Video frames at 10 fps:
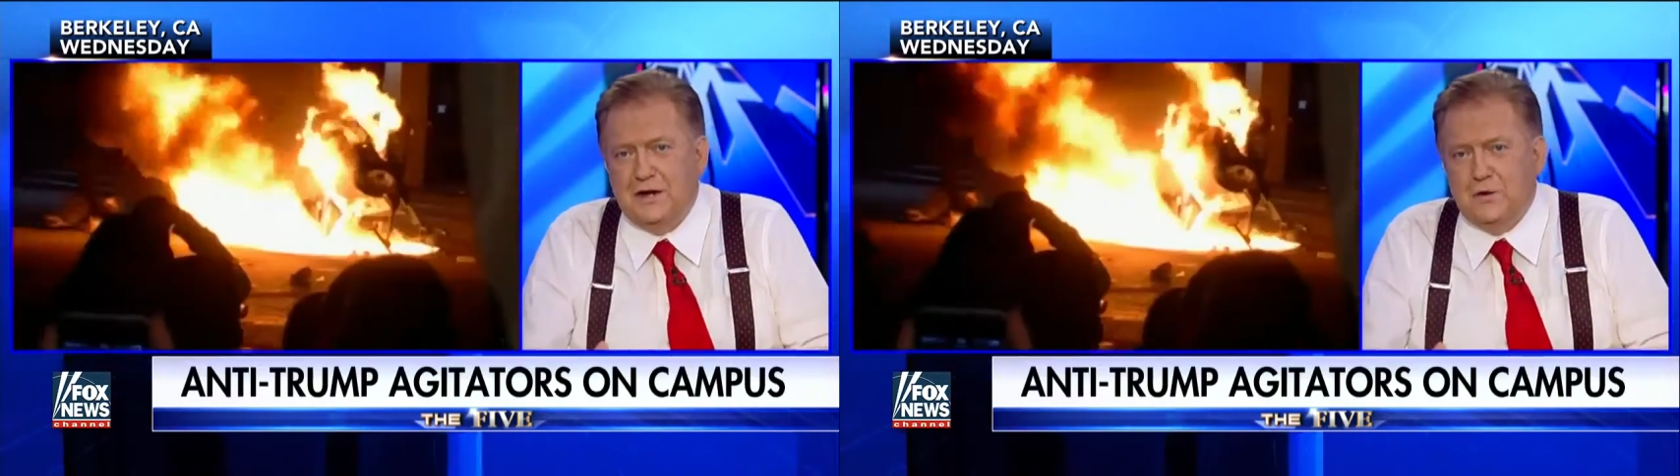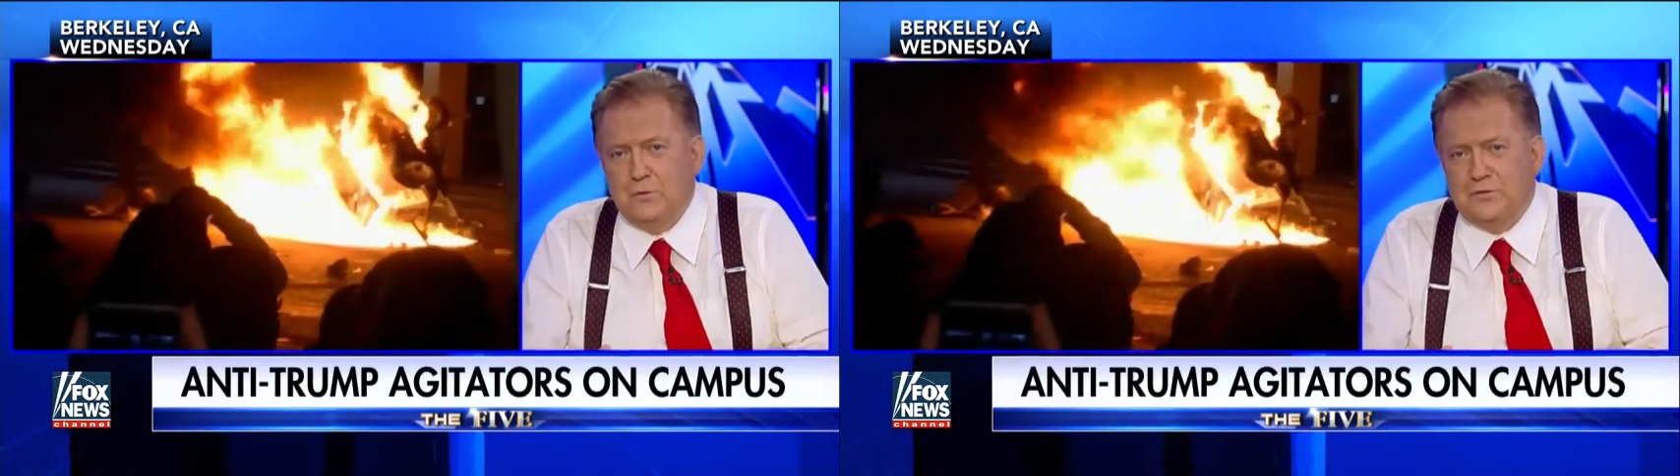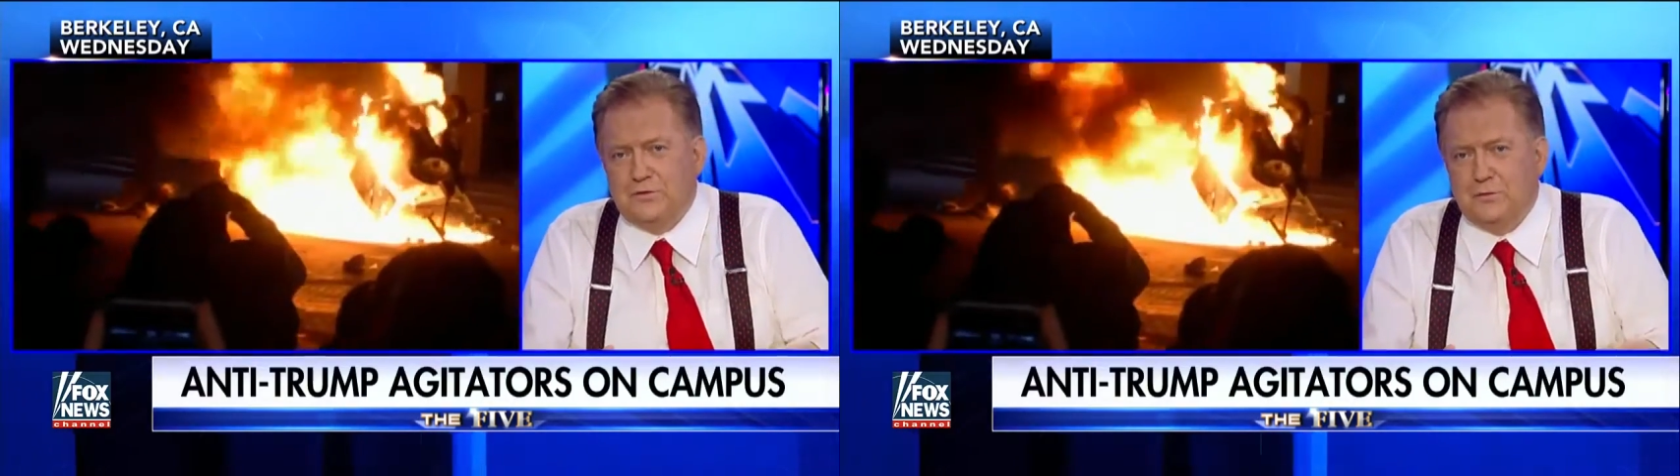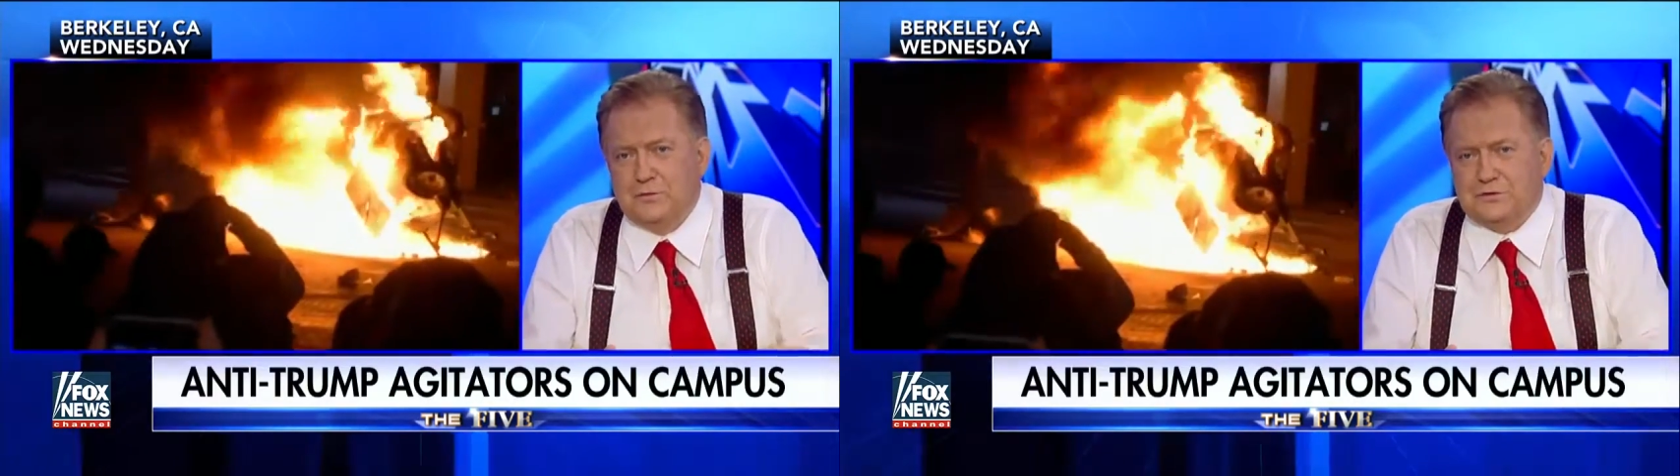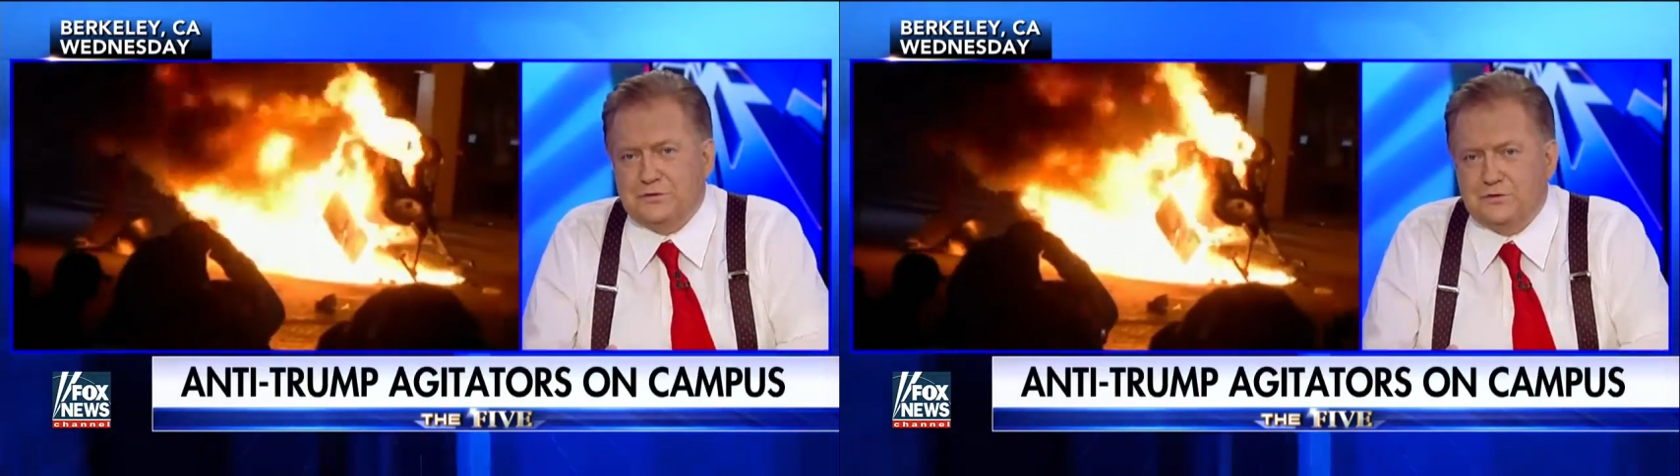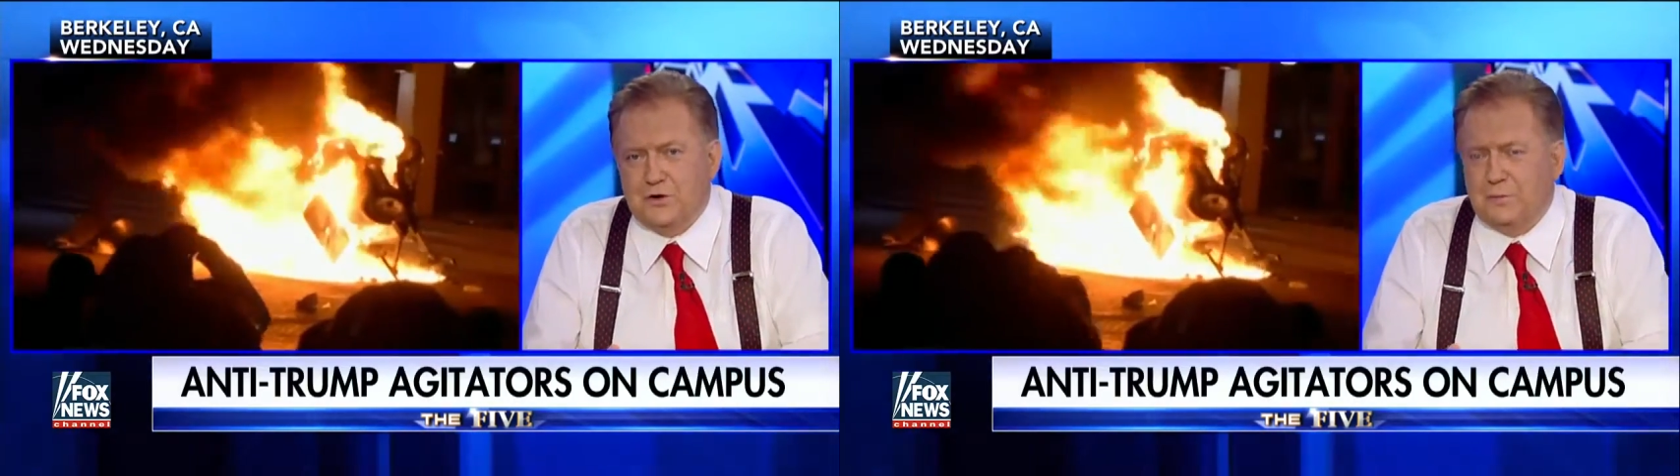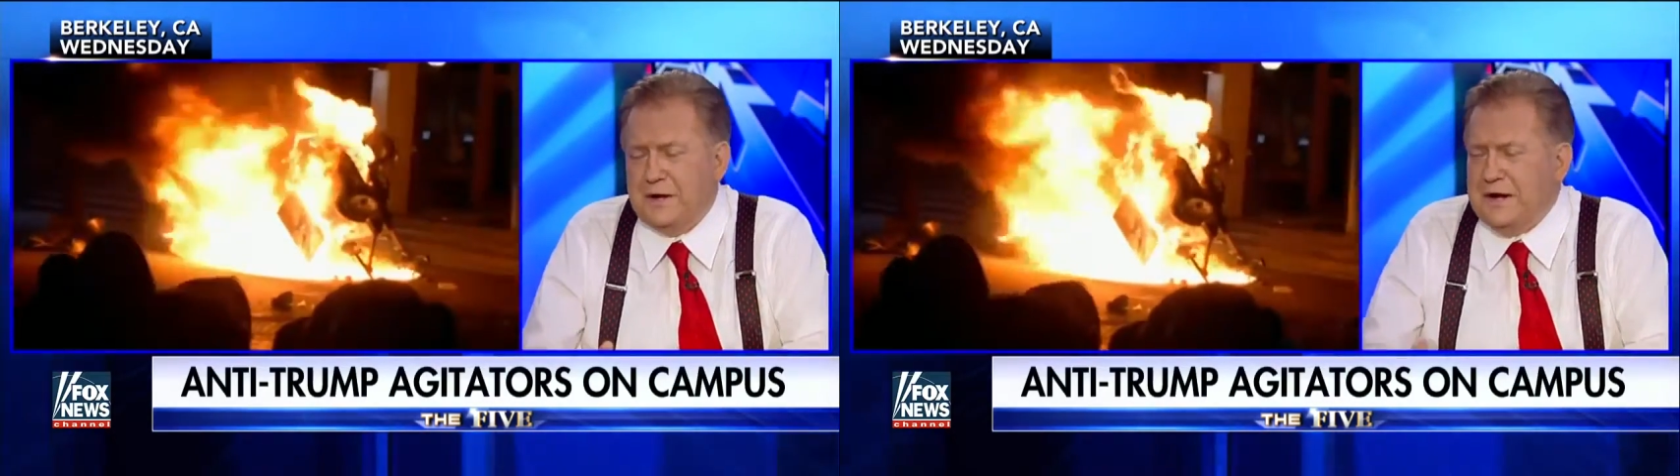with Mr. Trump.